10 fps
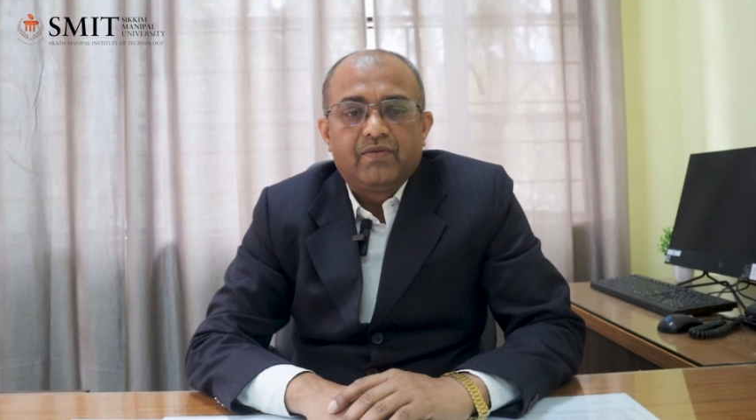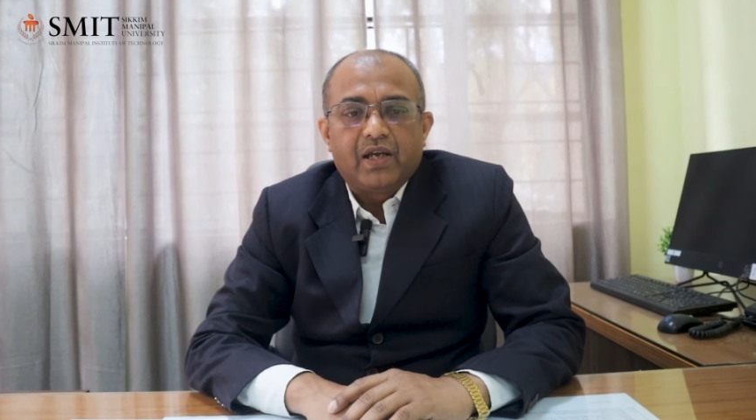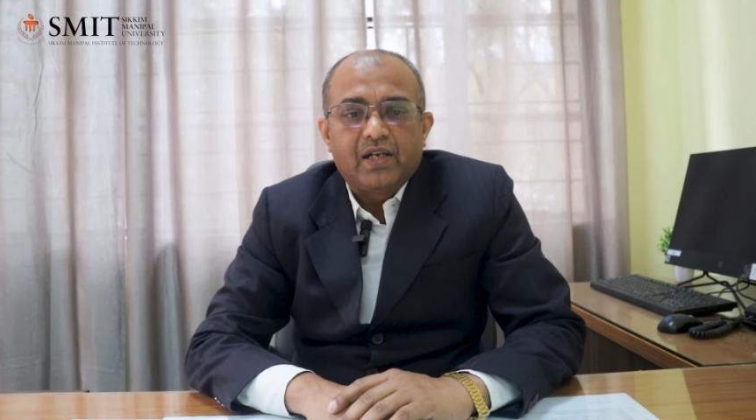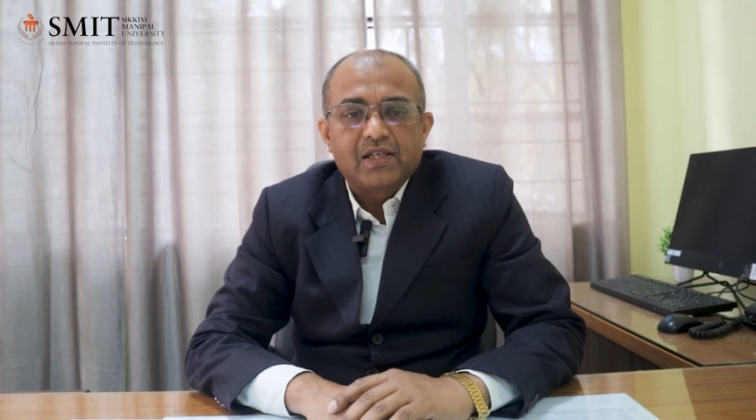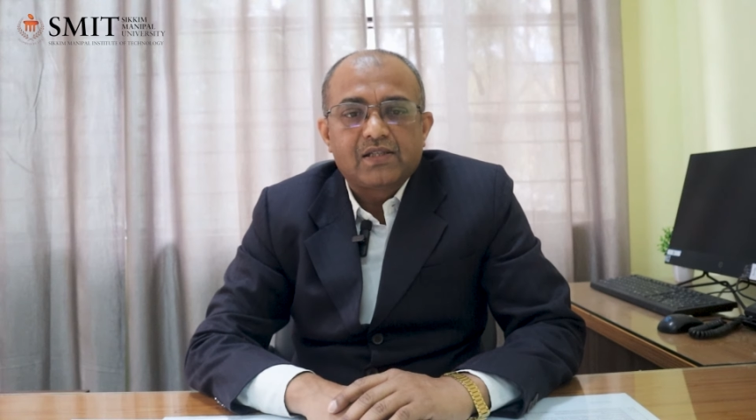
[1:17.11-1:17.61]

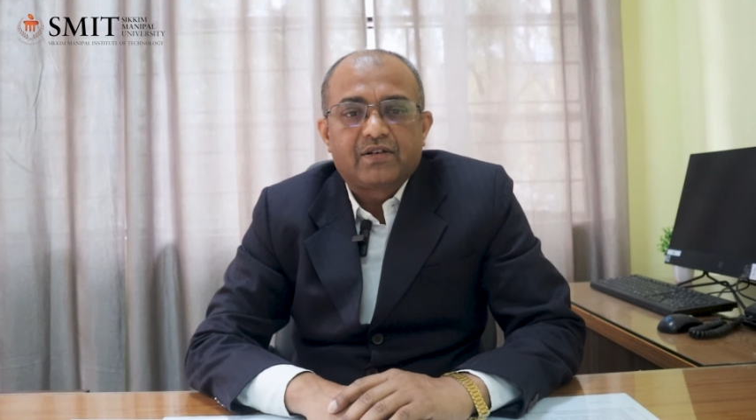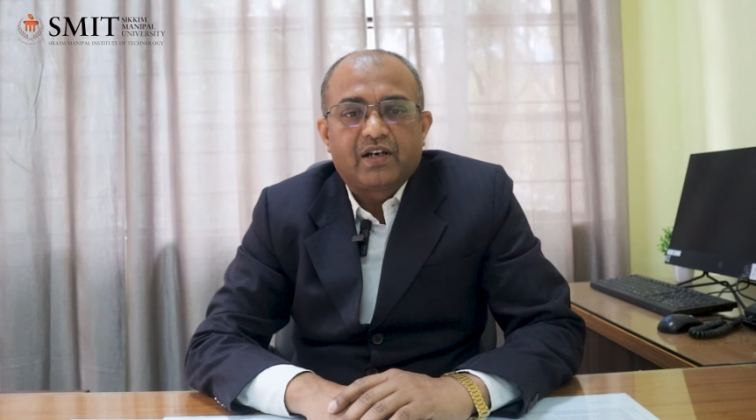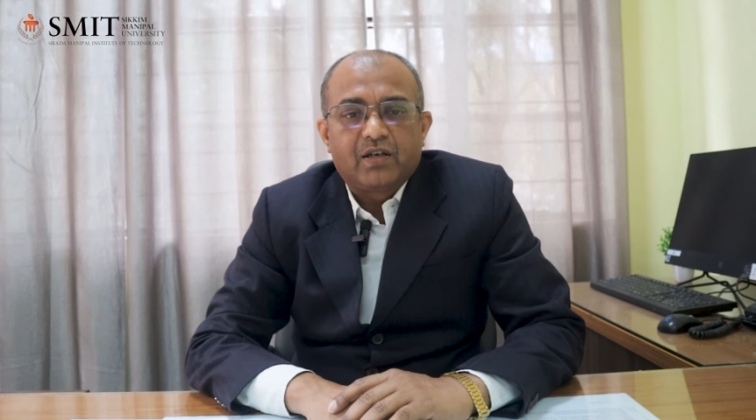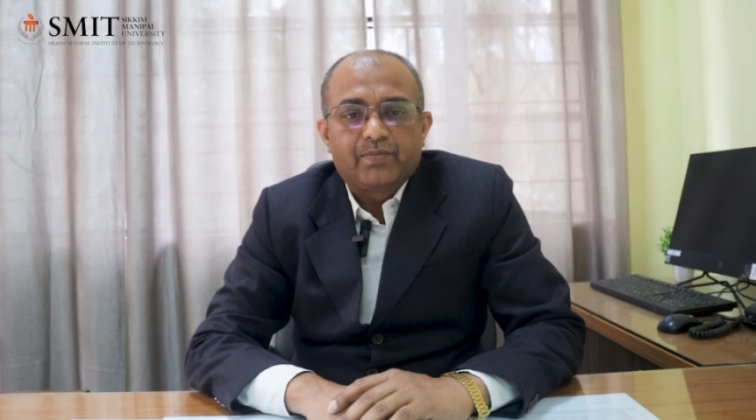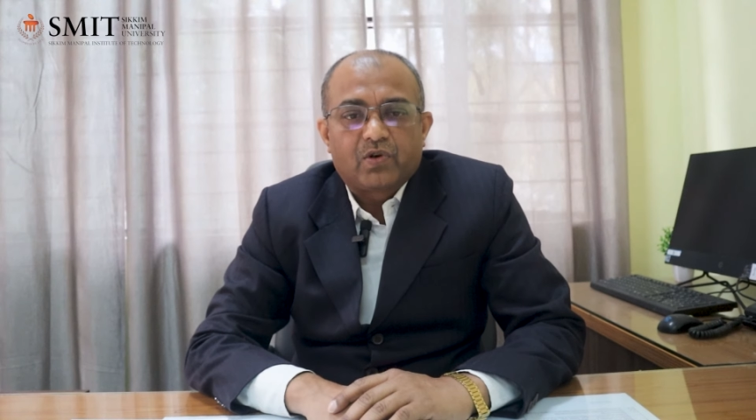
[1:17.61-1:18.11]
Various
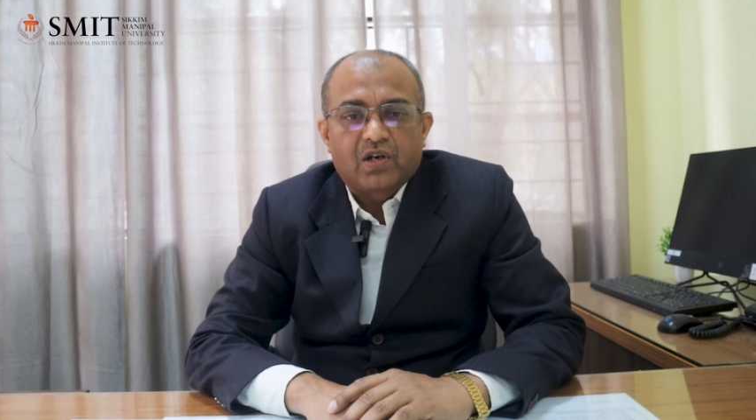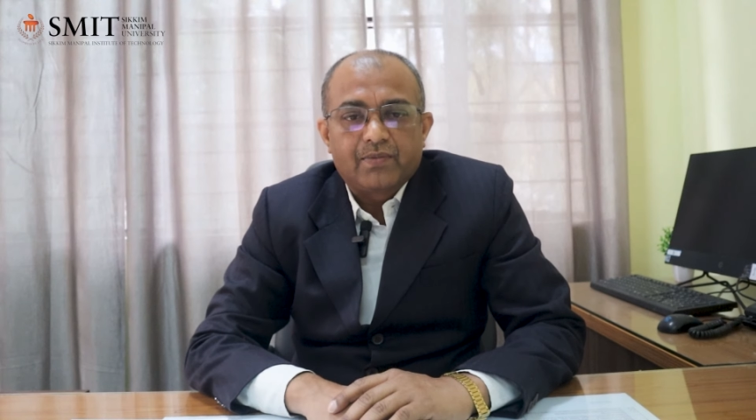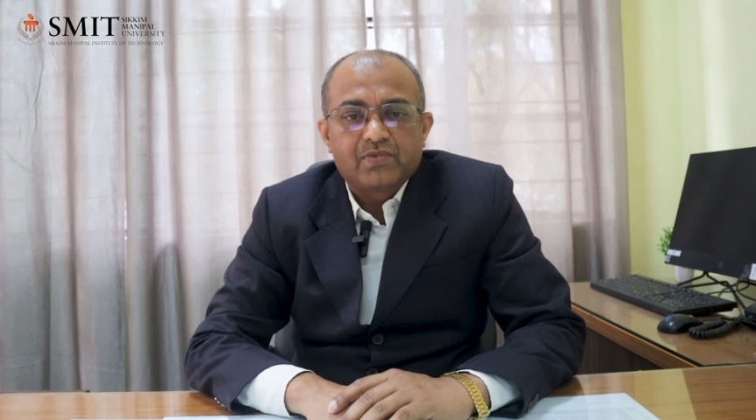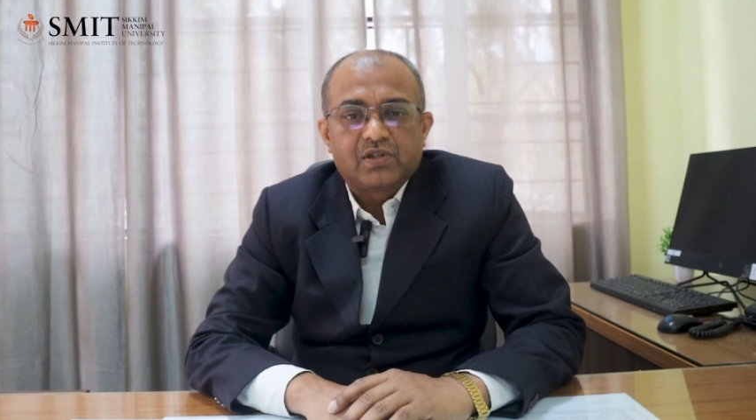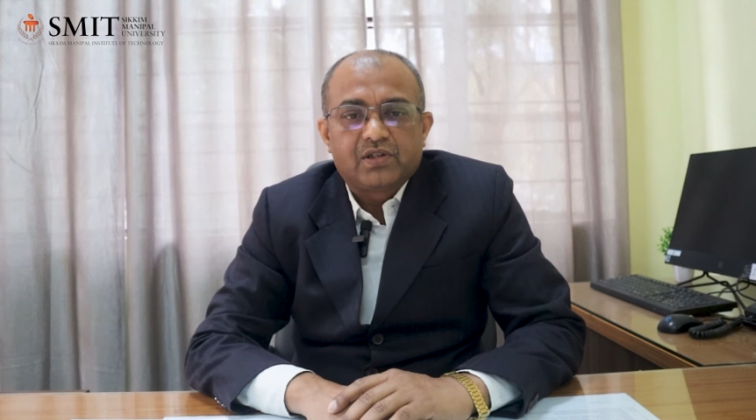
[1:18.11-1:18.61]
training
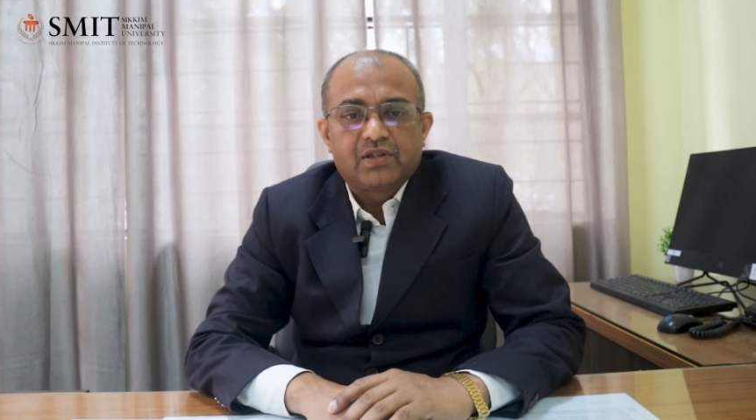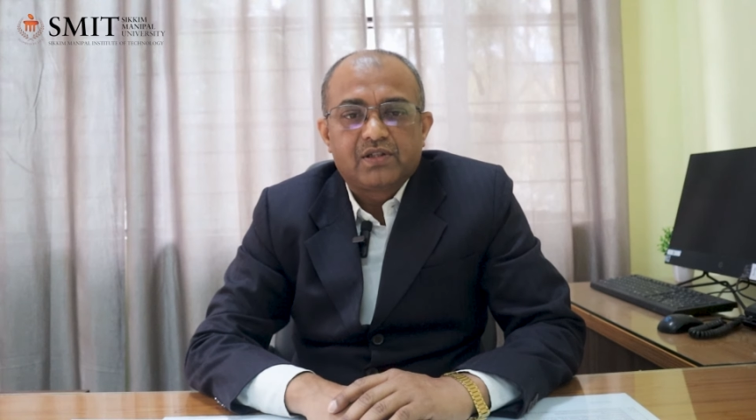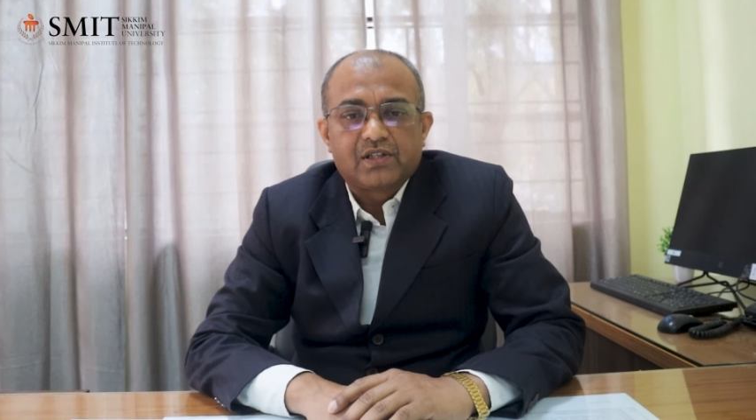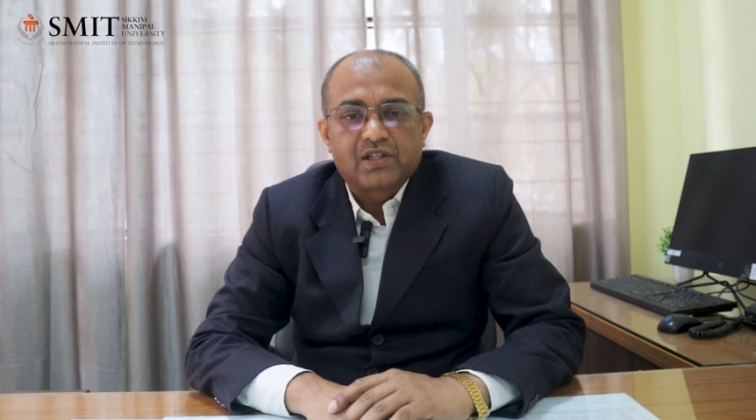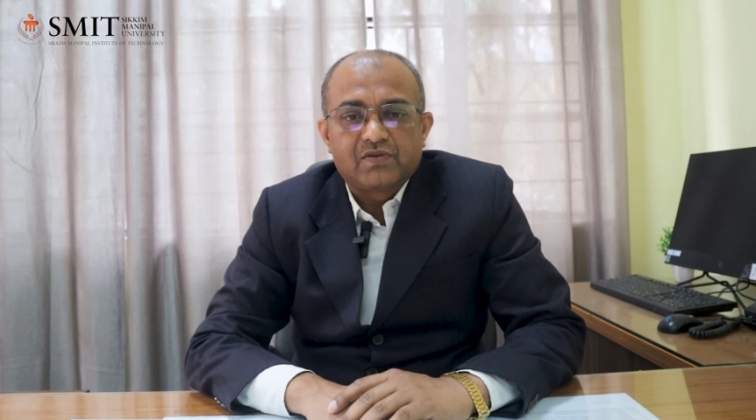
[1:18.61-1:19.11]
programs
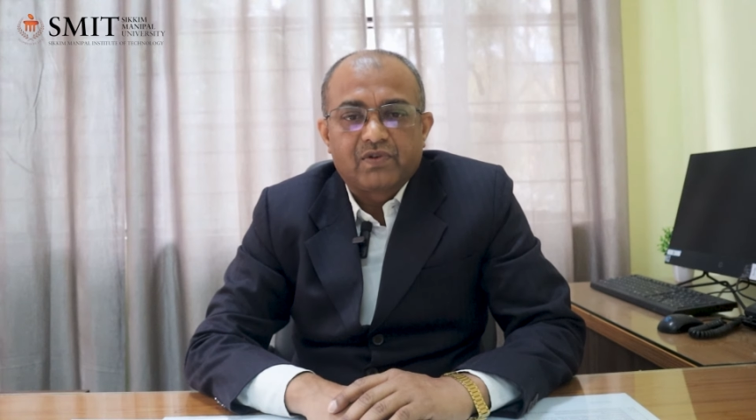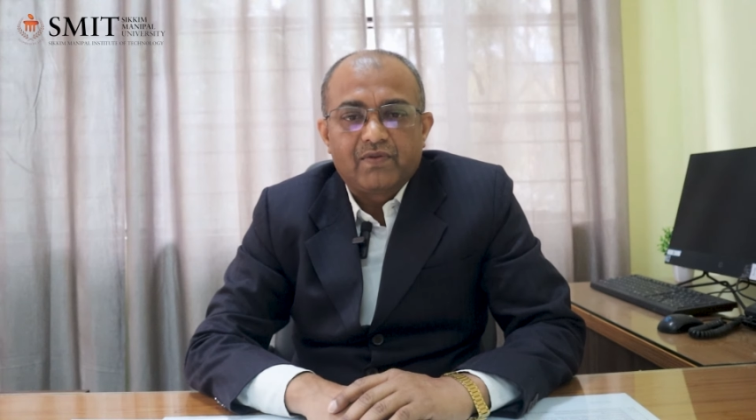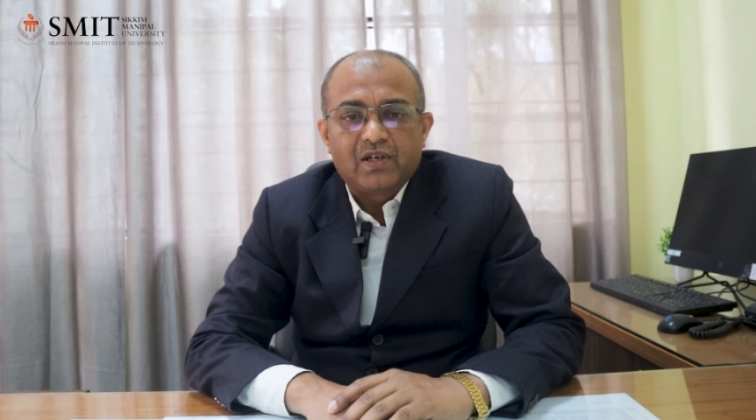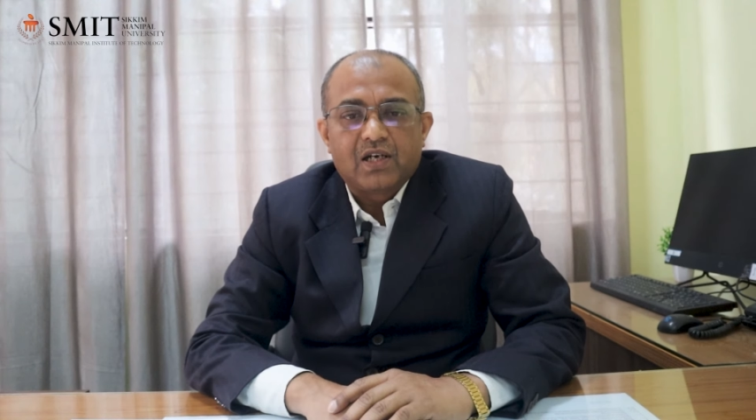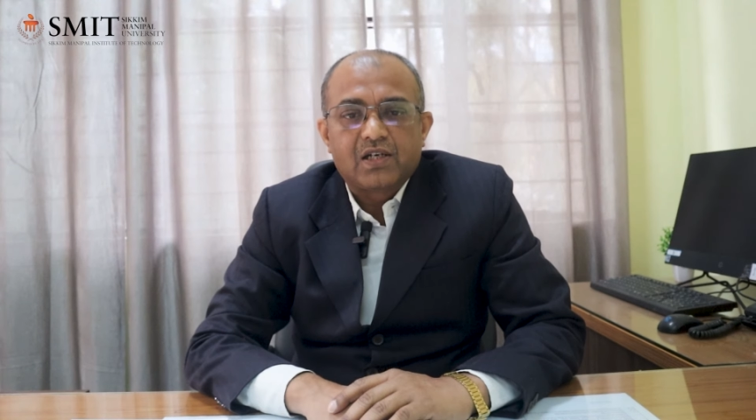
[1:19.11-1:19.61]
such as
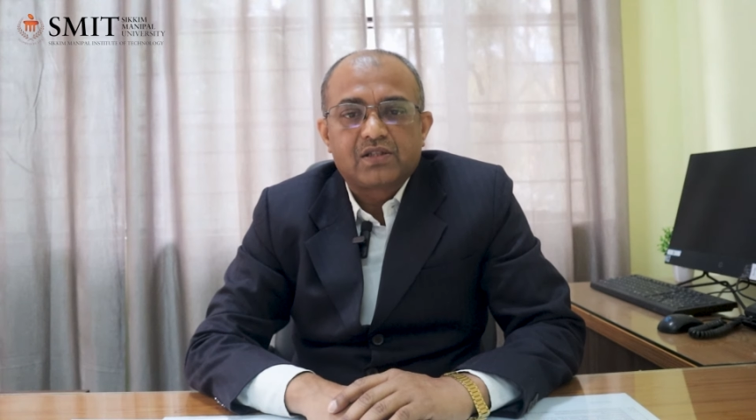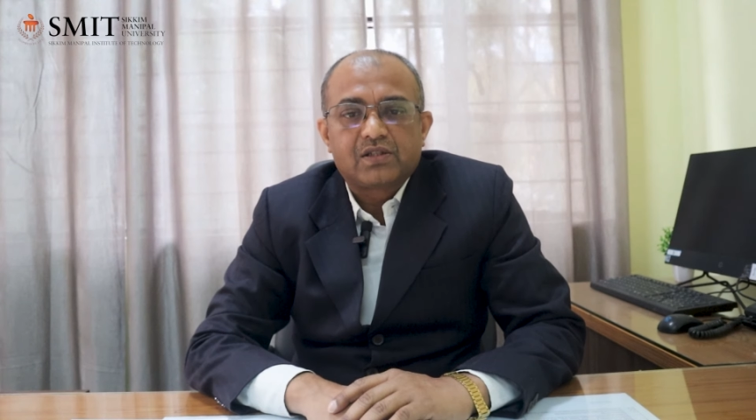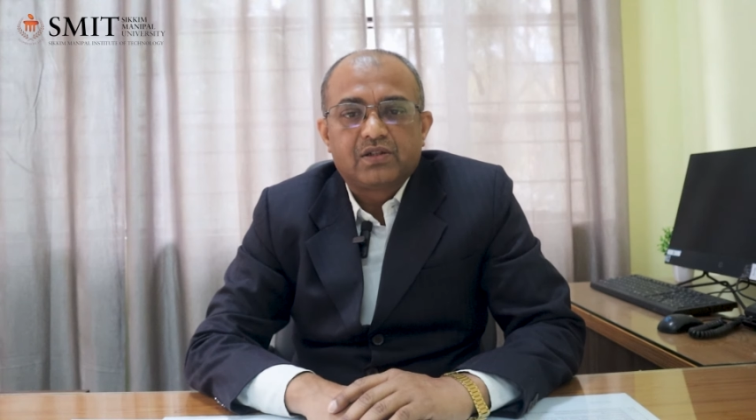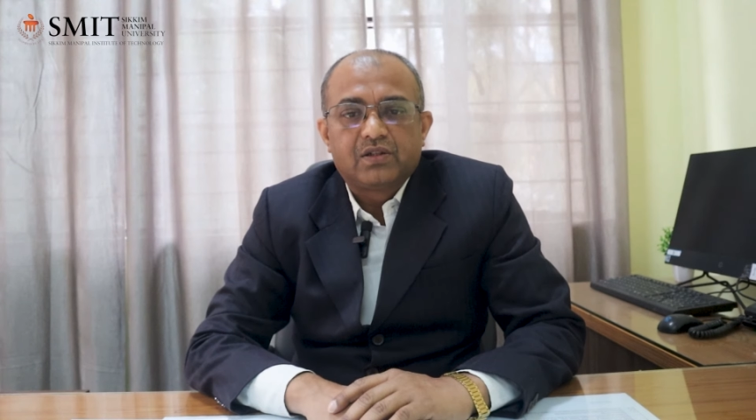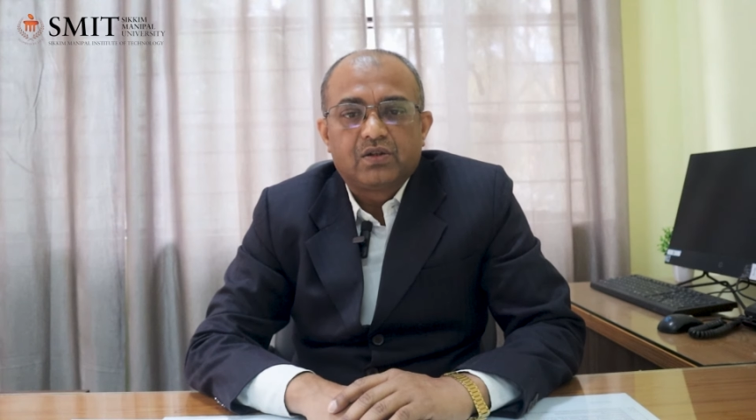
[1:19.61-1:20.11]

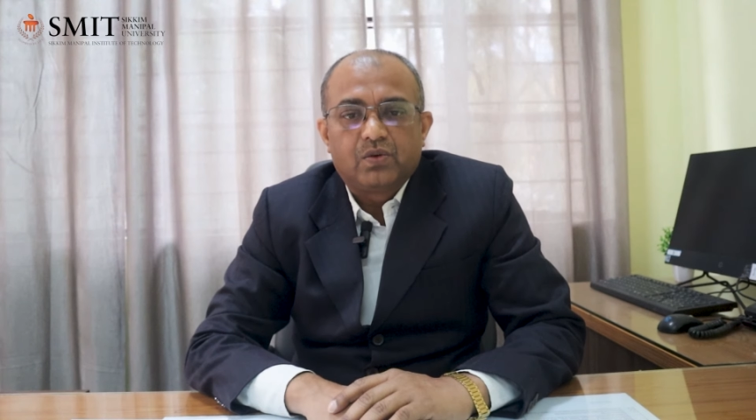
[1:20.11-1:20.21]
webinars,